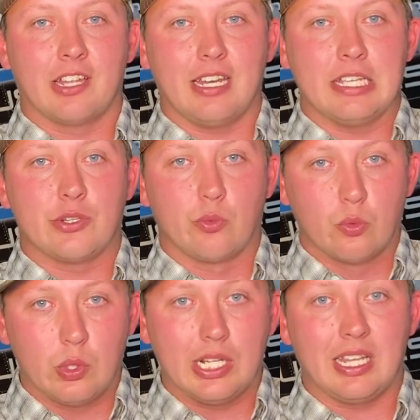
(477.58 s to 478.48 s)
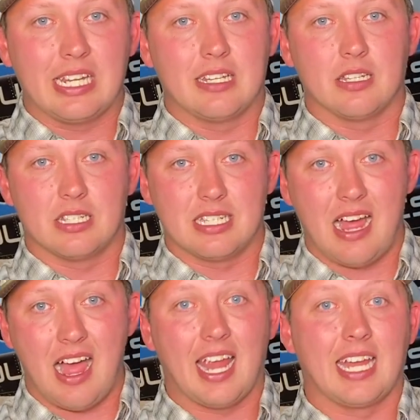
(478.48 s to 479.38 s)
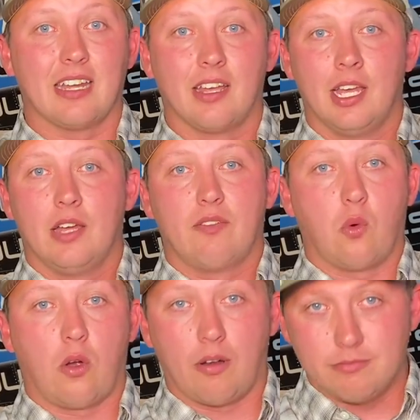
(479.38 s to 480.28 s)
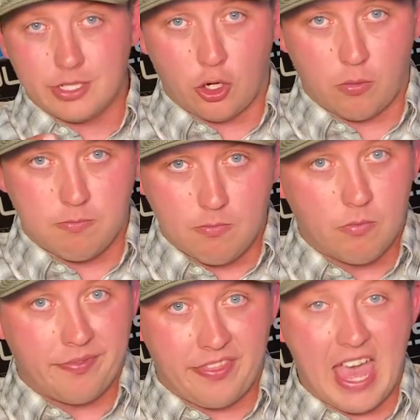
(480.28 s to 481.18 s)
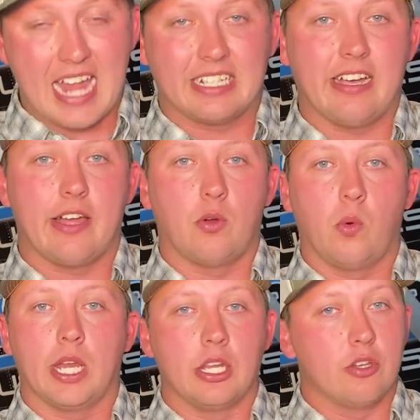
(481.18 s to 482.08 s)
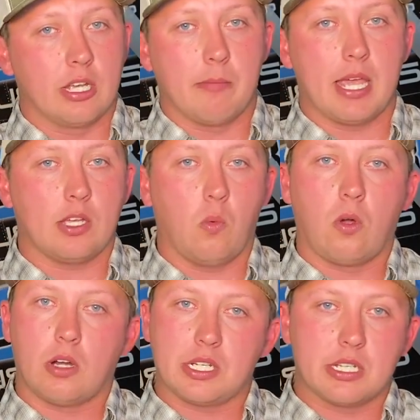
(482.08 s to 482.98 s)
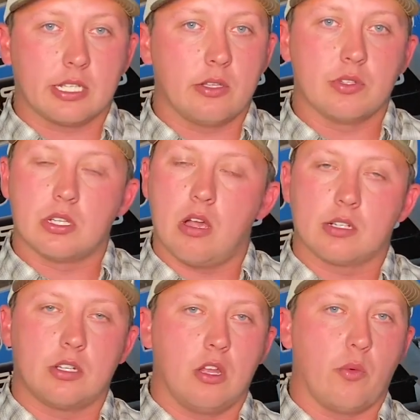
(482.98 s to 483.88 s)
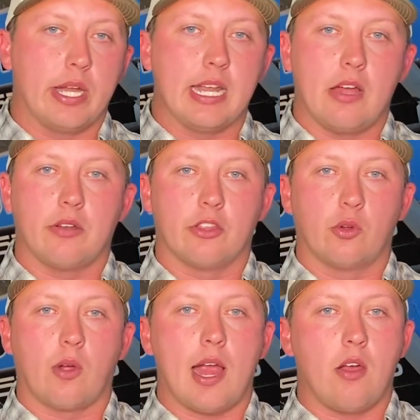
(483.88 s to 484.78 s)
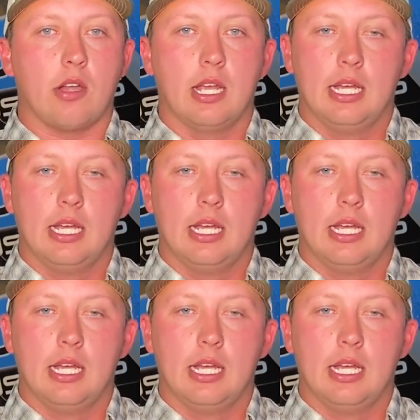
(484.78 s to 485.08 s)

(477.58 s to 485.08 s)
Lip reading: that is really designed for, that kind of wind. You can make it work, stick those socks all the way down to the ground,